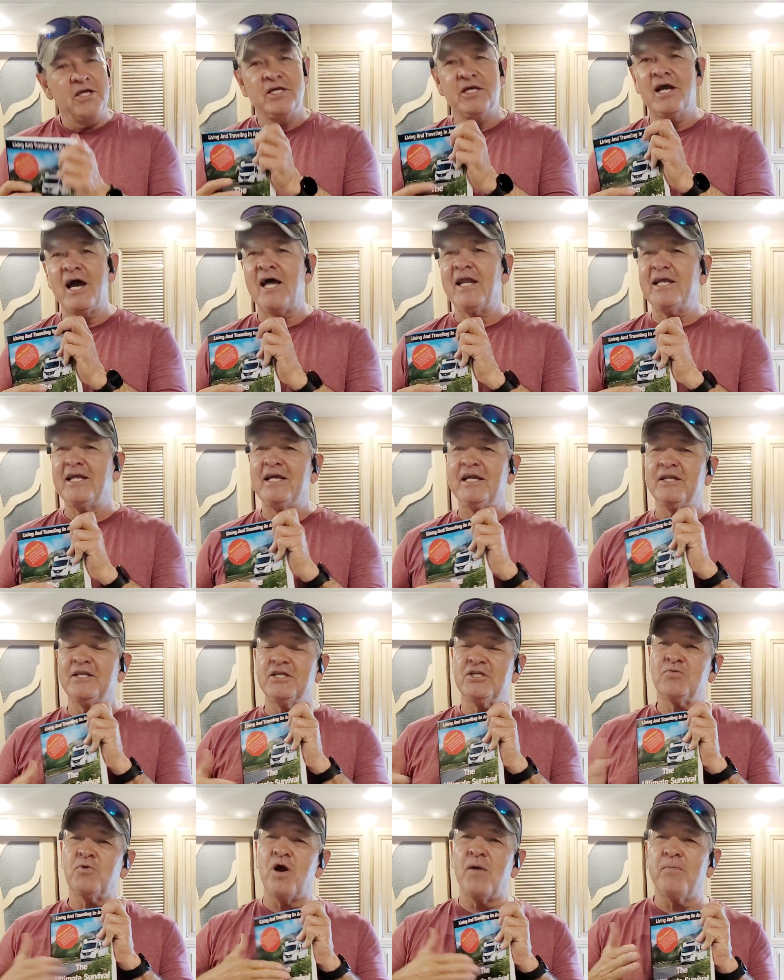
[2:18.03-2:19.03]
You got to get it.
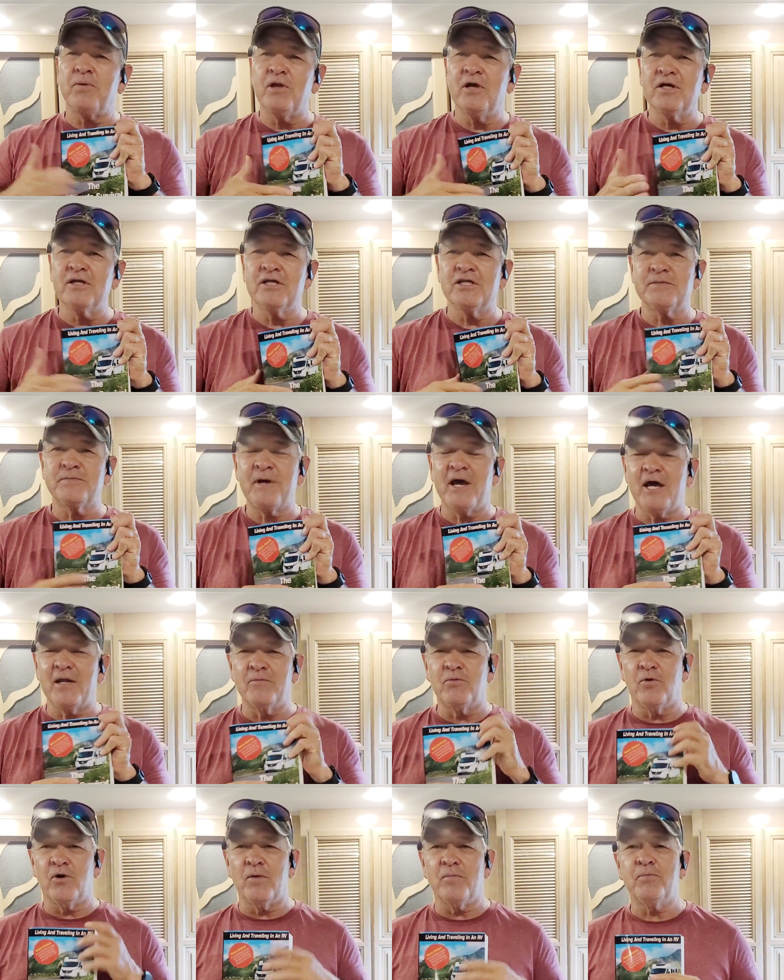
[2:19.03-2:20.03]
This is where I plug this
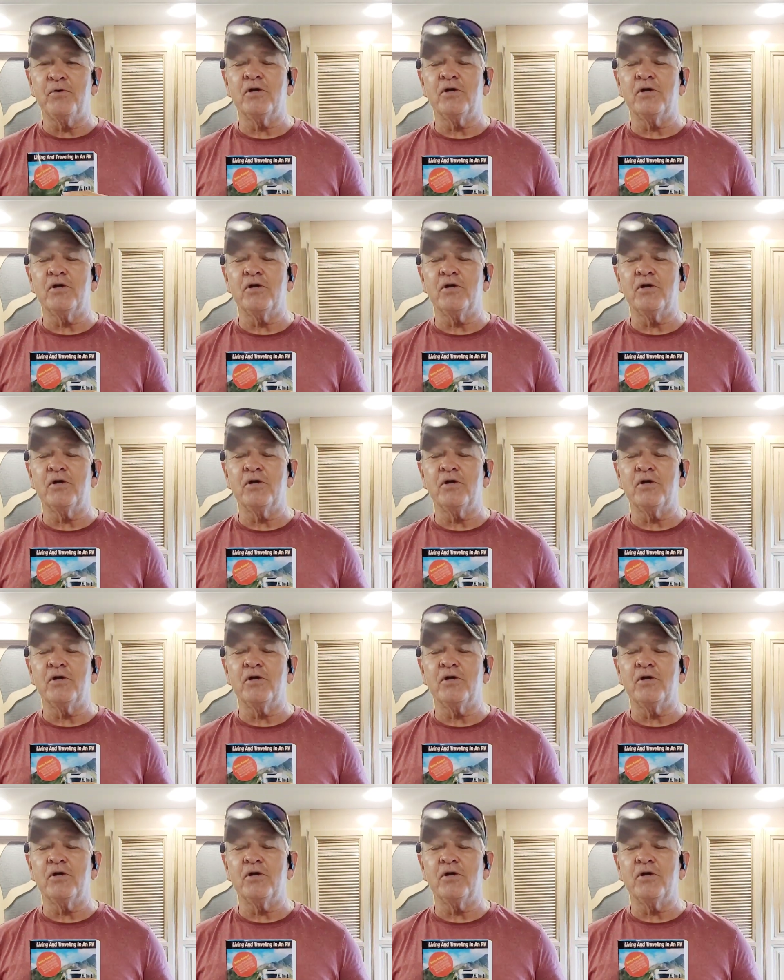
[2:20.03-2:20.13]
bad boy.